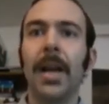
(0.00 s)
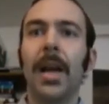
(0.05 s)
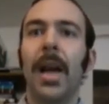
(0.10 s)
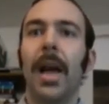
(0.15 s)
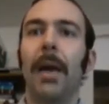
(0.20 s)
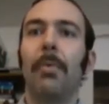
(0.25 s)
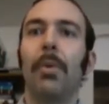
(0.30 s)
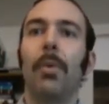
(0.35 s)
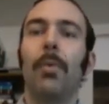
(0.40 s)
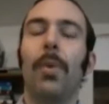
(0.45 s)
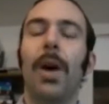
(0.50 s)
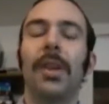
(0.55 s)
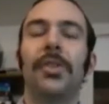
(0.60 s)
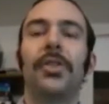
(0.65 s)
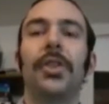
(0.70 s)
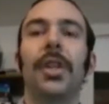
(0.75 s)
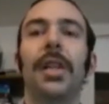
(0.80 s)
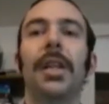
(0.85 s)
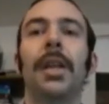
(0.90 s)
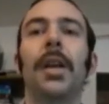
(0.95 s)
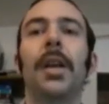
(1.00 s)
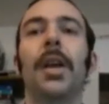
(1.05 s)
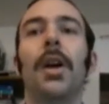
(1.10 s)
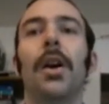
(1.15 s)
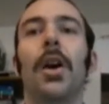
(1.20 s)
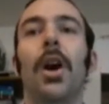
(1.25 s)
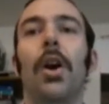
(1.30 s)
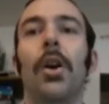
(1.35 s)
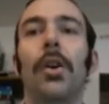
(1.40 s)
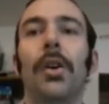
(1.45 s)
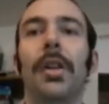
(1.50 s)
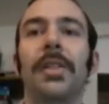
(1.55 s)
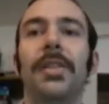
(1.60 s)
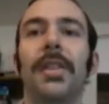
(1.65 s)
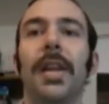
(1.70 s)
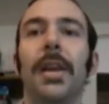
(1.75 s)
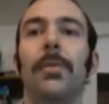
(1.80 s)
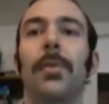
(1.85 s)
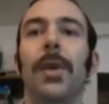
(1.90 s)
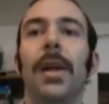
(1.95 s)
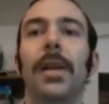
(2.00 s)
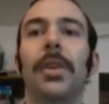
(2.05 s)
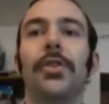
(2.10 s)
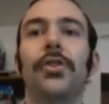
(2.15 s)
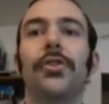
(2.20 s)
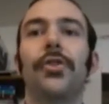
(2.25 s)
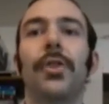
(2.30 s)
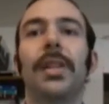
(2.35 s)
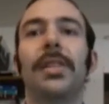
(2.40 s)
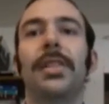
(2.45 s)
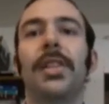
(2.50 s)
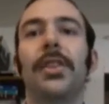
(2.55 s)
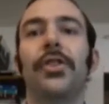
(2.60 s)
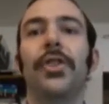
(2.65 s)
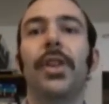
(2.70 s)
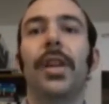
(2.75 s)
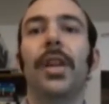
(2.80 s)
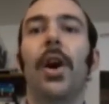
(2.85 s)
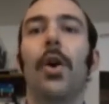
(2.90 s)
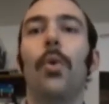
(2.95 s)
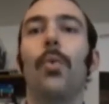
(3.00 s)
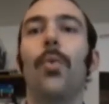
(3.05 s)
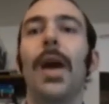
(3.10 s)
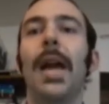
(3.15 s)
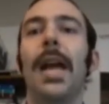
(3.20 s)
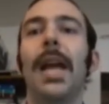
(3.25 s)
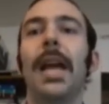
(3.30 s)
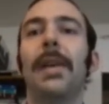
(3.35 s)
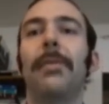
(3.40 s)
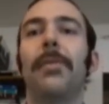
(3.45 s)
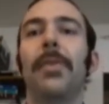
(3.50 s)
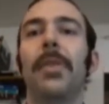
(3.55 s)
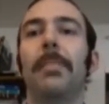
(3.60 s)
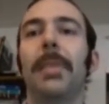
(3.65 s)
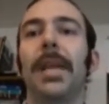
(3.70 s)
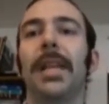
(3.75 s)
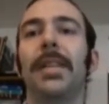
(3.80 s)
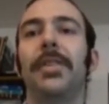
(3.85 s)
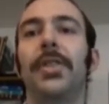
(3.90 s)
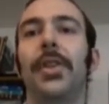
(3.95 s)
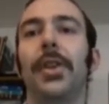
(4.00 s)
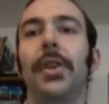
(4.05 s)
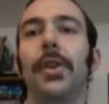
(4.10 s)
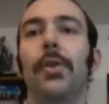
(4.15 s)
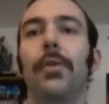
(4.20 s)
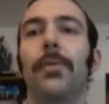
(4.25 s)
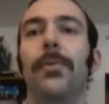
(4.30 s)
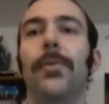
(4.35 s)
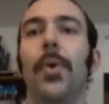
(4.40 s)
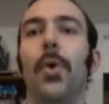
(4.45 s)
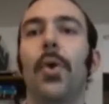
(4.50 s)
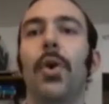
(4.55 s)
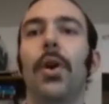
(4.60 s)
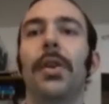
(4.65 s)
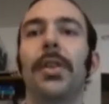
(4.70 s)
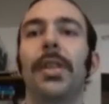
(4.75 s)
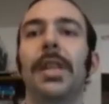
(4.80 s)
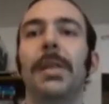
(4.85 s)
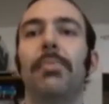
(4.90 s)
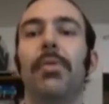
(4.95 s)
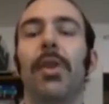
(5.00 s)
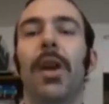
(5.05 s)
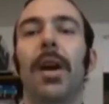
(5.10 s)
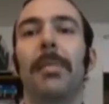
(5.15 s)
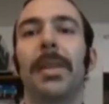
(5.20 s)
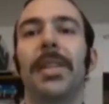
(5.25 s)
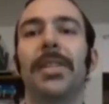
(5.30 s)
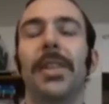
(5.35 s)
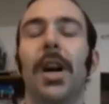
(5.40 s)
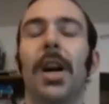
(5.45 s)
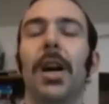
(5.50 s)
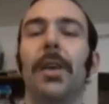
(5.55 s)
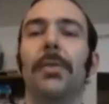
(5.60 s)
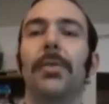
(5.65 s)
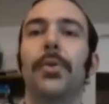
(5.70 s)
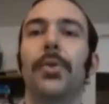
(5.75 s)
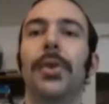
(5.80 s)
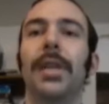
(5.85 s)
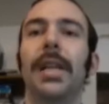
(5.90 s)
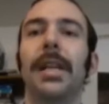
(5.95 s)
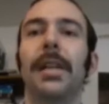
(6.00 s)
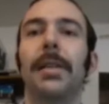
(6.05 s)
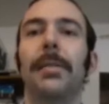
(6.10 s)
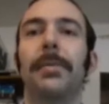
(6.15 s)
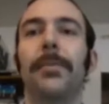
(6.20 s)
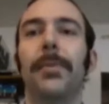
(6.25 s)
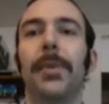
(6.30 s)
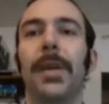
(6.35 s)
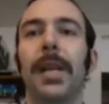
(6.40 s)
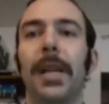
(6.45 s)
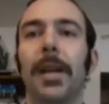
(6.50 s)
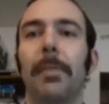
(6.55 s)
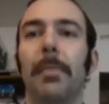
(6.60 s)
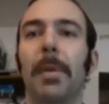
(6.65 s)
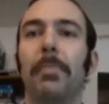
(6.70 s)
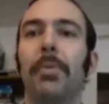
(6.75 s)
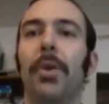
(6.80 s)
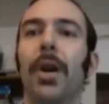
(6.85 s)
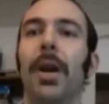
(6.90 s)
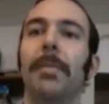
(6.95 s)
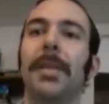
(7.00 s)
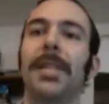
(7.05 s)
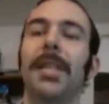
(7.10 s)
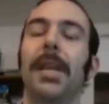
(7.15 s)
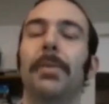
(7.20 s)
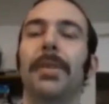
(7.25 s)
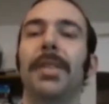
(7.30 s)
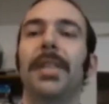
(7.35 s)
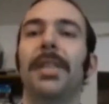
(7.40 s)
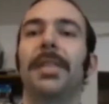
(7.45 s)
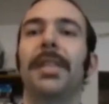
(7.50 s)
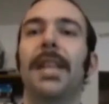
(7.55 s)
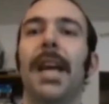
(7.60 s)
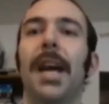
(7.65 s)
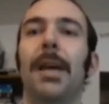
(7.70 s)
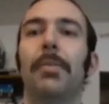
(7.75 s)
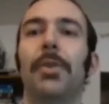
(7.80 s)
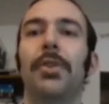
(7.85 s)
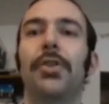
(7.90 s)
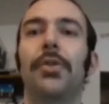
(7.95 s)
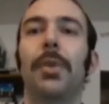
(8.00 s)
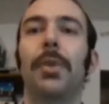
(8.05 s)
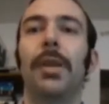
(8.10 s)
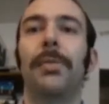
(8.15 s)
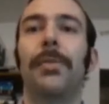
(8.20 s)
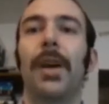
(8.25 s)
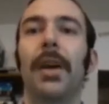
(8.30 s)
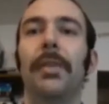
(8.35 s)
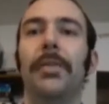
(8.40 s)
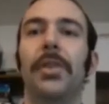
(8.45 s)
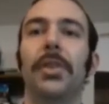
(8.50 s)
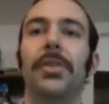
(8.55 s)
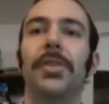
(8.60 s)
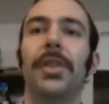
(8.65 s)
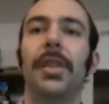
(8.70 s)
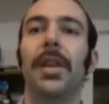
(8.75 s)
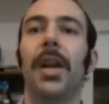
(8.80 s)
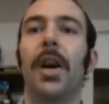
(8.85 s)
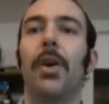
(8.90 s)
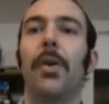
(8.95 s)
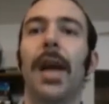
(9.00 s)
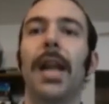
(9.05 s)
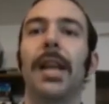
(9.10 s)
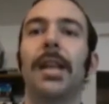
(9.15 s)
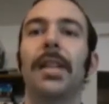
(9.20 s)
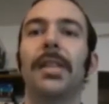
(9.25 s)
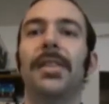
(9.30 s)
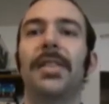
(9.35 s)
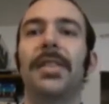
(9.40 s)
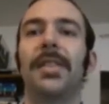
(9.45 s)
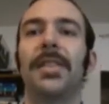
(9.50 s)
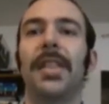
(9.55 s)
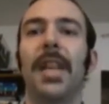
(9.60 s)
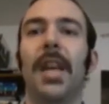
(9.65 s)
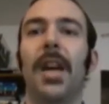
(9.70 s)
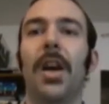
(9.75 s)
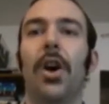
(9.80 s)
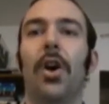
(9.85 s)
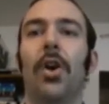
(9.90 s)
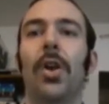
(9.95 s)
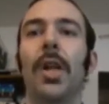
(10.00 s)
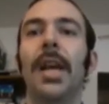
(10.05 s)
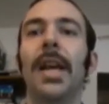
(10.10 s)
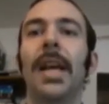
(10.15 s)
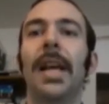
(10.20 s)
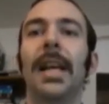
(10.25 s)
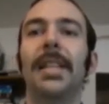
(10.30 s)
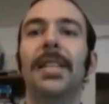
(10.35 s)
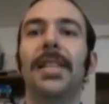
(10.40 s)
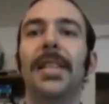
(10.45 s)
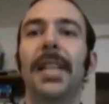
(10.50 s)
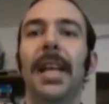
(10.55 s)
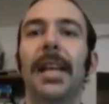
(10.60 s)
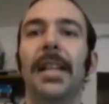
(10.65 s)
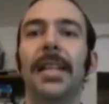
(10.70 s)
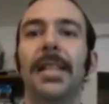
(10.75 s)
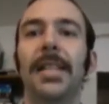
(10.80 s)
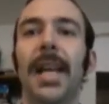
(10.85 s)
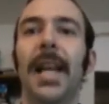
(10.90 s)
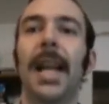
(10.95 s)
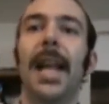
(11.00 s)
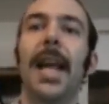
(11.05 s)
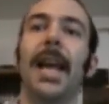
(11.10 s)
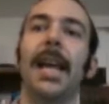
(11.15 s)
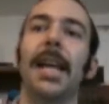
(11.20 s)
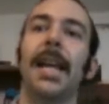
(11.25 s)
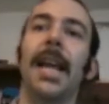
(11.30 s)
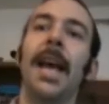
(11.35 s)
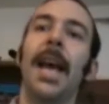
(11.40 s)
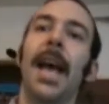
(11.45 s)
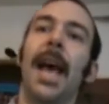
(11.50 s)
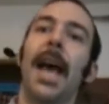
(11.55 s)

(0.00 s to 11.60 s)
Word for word: And we're watching artists and writers transition away from the big two for the promise of creative freedom, a promise that was established 25 years ago and is still instated today.